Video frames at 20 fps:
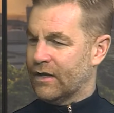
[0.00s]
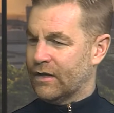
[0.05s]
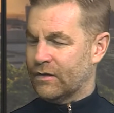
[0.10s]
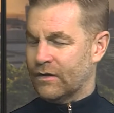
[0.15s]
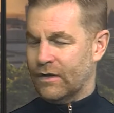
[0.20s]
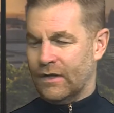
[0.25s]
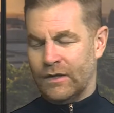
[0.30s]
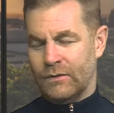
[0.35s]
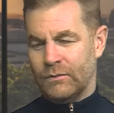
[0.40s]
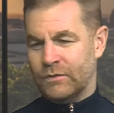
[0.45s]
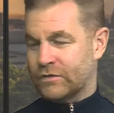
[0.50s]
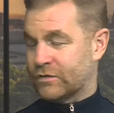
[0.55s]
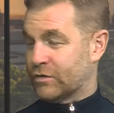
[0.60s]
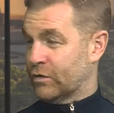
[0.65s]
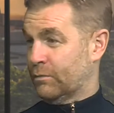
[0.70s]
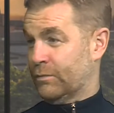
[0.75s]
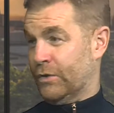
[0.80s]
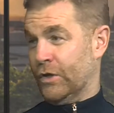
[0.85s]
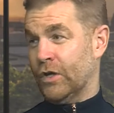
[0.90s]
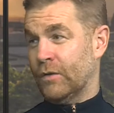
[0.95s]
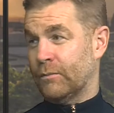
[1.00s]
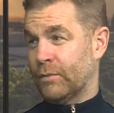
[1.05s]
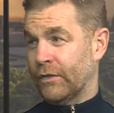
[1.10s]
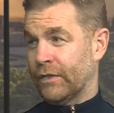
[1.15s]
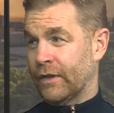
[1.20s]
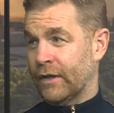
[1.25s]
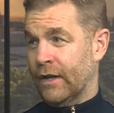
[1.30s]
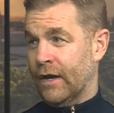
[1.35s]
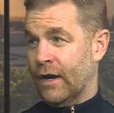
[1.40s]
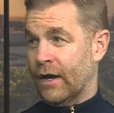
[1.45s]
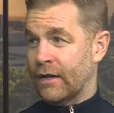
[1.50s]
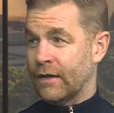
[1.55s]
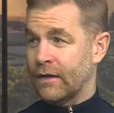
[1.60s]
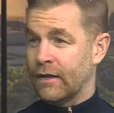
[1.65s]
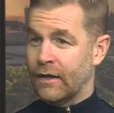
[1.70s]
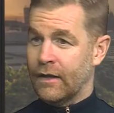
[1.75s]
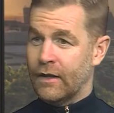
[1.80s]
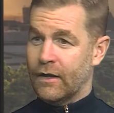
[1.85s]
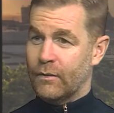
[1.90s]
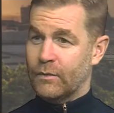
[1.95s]
he was superb on the night,
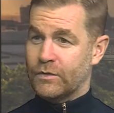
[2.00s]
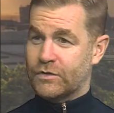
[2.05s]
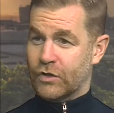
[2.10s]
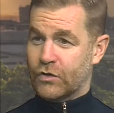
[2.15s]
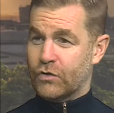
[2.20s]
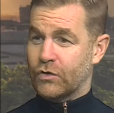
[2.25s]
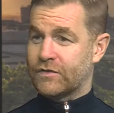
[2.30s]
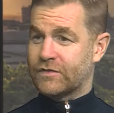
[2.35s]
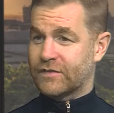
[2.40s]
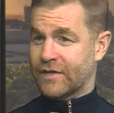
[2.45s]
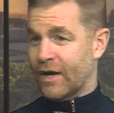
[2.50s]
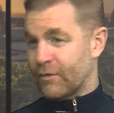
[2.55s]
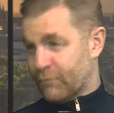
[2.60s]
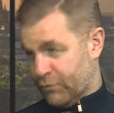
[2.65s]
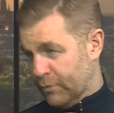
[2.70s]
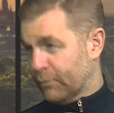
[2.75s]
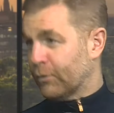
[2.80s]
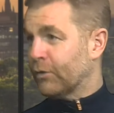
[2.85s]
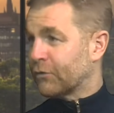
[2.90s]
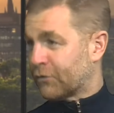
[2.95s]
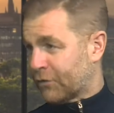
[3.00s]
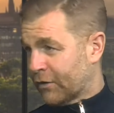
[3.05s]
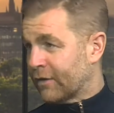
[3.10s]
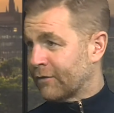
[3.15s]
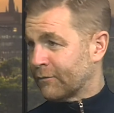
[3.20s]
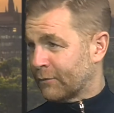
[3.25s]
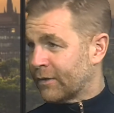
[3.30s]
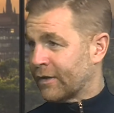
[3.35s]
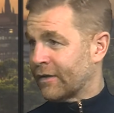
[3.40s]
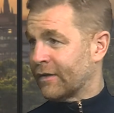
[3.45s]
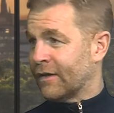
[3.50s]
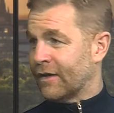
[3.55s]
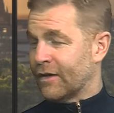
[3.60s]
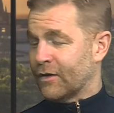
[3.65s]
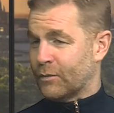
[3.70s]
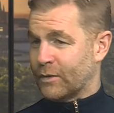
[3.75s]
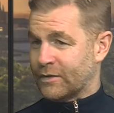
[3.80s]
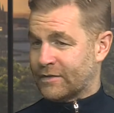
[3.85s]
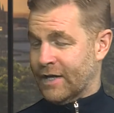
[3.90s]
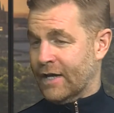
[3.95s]
which is a good sign from us that we
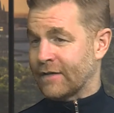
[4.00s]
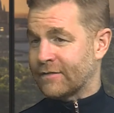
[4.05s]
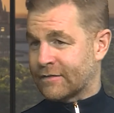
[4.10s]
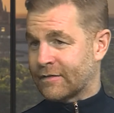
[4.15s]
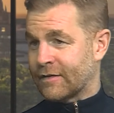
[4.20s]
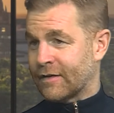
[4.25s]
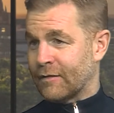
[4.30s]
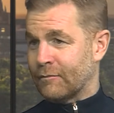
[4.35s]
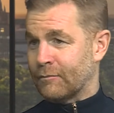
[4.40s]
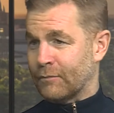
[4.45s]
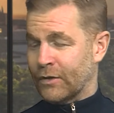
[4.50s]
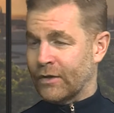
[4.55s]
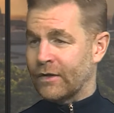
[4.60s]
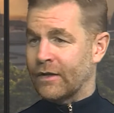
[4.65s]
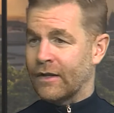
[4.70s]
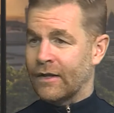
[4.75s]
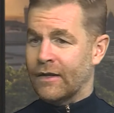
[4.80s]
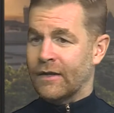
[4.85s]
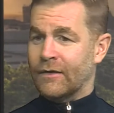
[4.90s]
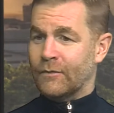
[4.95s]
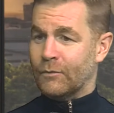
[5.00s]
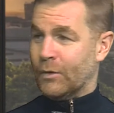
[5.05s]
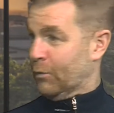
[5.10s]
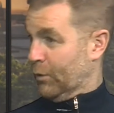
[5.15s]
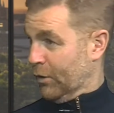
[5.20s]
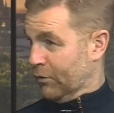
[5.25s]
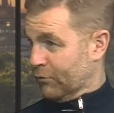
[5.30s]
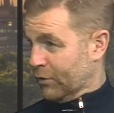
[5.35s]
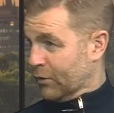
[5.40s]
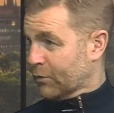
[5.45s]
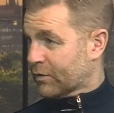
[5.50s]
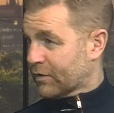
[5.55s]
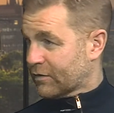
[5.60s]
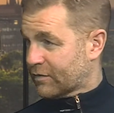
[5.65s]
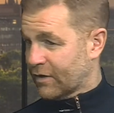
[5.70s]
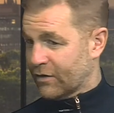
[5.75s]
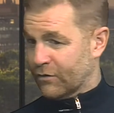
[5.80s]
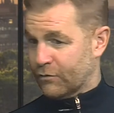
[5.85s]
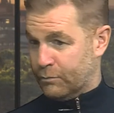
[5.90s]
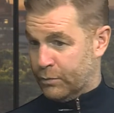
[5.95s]
tested him, but we weren't ruthless
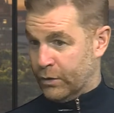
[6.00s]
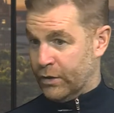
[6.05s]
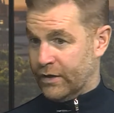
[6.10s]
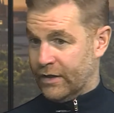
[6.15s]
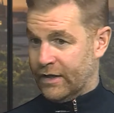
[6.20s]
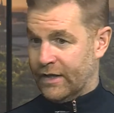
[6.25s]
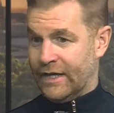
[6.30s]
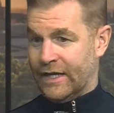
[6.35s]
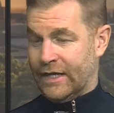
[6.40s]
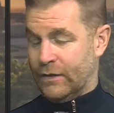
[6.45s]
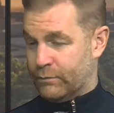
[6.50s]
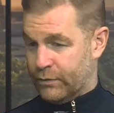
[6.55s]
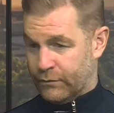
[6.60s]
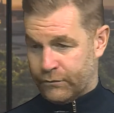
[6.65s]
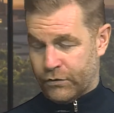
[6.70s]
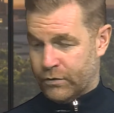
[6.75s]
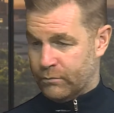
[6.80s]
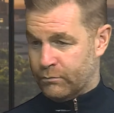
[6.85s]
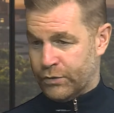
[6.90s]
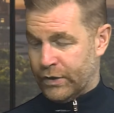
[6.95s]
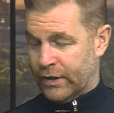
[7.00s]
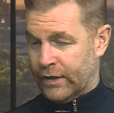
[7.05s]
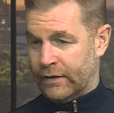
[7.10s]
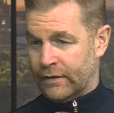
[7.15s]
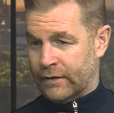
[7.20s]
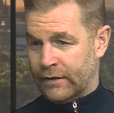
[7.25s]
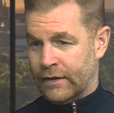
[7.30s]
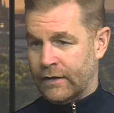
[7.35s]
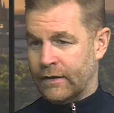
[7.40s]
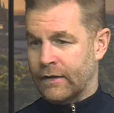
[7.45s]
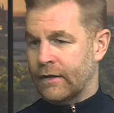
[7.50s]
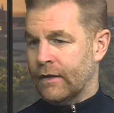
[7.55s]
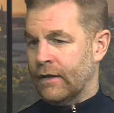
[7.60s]
enough. But he performed brilliantly.